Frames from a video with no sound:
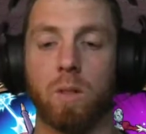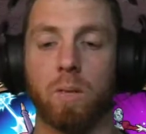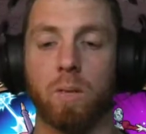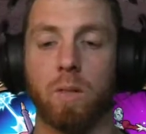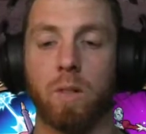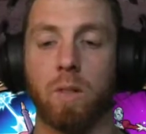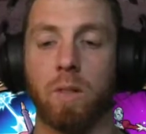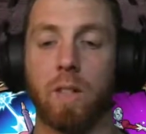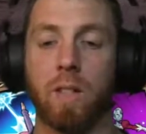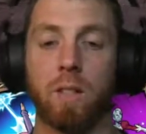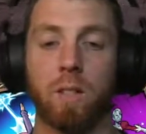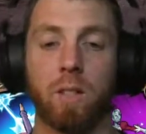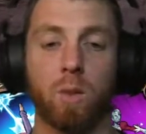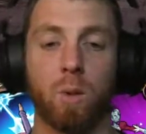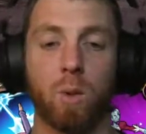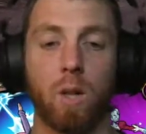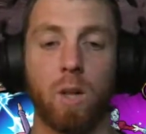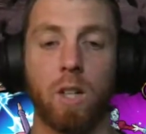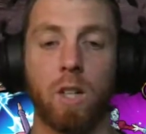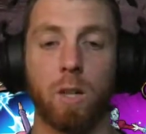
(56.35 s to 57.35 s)
Never had this
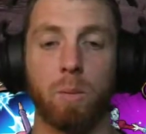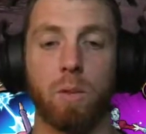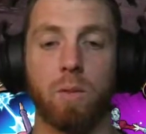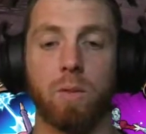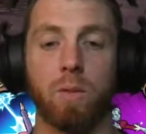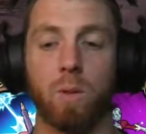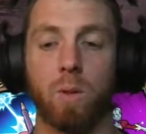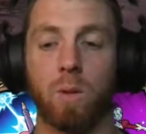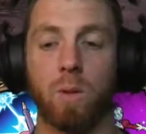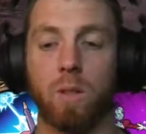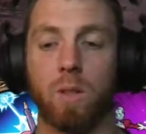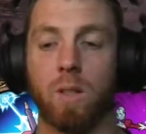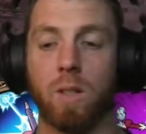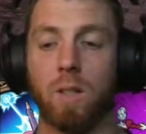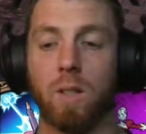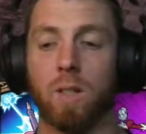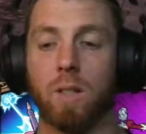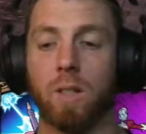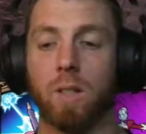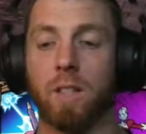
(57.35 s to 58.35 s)
sort of luck before.
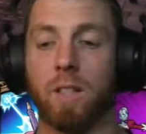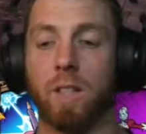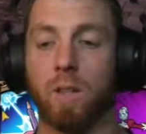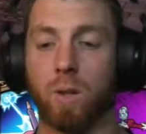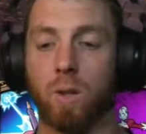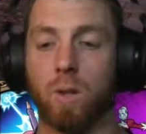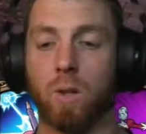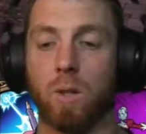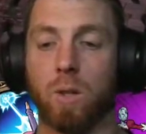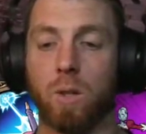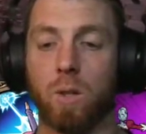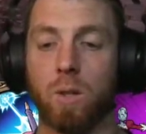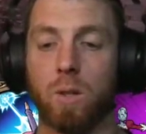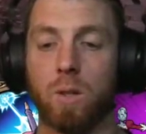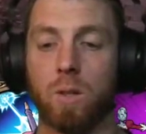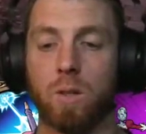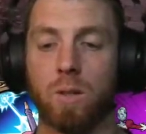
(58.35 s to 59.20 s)
That's good news.